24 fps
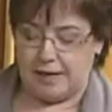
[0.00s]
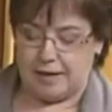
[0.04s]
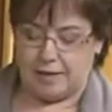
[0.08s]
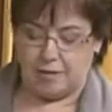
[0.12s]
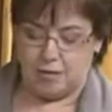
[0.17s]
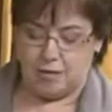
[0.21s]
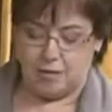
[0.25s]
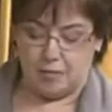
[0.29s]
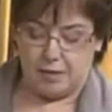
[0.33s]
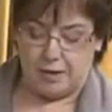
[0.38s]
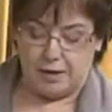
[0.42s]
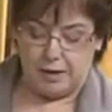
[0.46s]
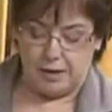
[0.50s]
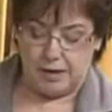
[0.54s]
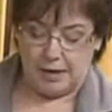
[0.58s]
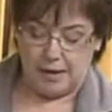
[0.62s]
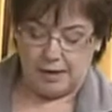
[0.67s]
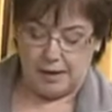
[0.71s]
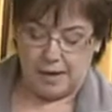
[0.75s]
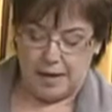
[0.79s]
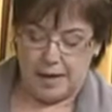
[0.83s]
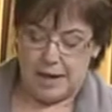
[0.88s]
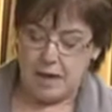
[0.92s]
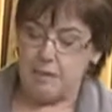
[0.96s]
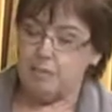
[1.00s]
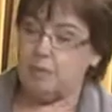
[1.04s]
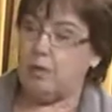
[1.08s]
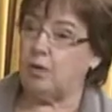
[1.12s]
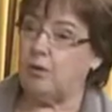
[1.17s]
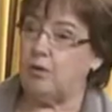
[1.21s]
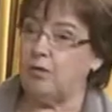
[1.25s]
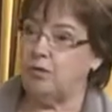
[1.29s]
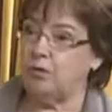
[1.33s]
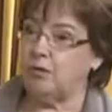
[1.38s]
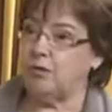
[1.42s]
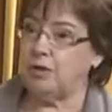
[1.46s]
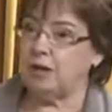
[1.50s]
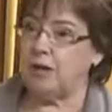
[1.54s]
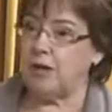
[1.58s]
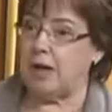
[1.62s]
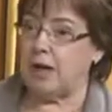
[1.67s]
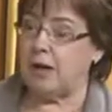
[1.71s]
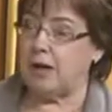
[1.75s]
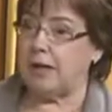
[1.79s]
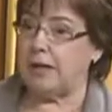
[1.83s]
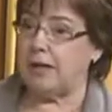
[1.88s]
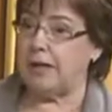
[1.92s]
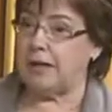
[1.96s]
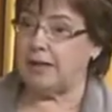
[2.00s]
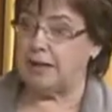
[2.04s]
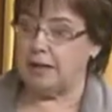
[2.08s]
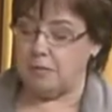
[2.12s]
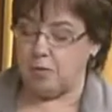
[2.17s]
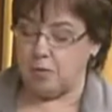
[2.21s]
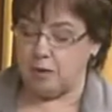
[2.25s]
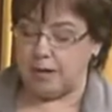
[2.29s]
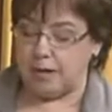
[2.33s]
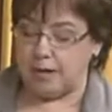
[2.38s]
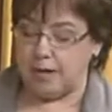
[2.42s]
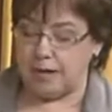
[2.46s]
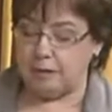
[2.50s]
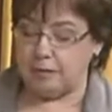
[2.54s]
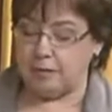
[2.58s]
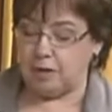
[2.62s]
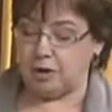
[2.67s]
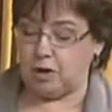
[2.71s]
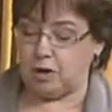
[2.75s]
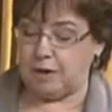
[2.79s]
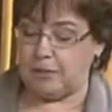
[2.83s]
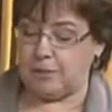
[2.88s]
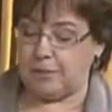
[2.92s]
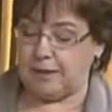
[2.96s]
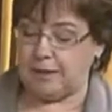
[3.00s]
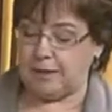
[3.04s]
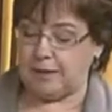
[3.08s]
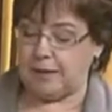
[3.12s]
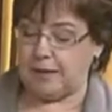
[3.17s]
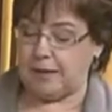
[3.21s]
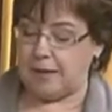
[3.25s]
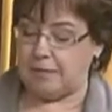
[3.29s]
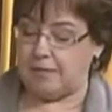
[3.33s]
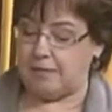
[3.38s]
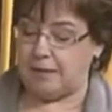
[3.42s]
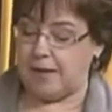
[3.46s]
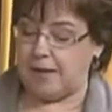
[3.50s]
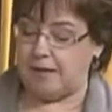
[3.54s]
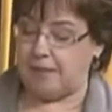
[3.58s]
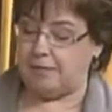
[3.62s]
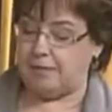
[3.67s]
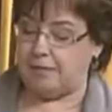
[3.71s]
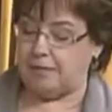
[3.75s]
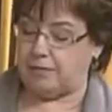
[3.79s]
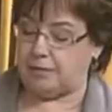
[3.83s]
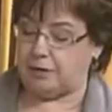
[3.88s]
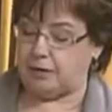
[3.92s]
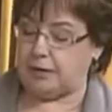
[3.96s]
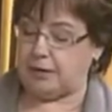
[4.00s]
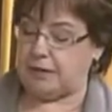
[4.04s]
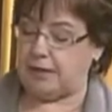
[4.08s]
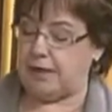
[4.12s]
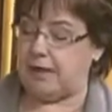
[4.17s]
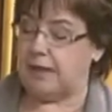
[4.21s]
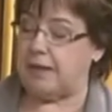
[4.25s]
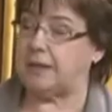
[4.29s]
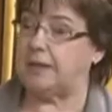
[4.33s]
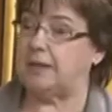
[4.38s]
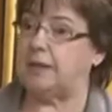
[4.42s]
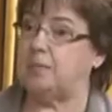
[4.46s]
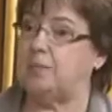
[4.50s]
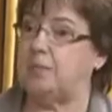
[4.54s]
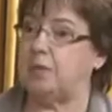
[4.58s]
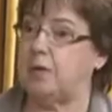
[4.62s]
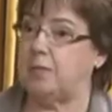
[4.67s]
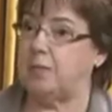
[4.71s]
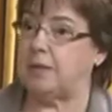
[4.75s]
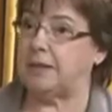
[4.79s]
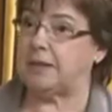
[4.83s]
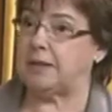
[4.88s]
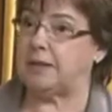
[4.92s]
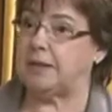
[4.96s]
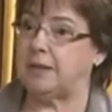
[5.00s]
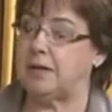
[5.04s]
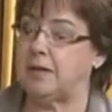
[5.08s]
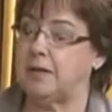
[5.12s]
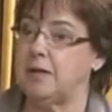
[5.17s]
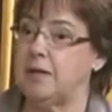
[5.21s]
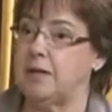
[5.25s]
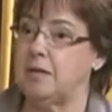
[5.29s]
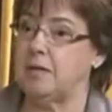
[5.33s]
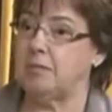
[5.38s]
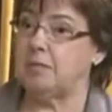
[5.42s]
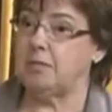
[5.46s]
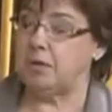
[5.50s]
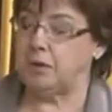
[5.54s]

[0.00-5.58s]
her speech and all the work that she has done. We in the NDP are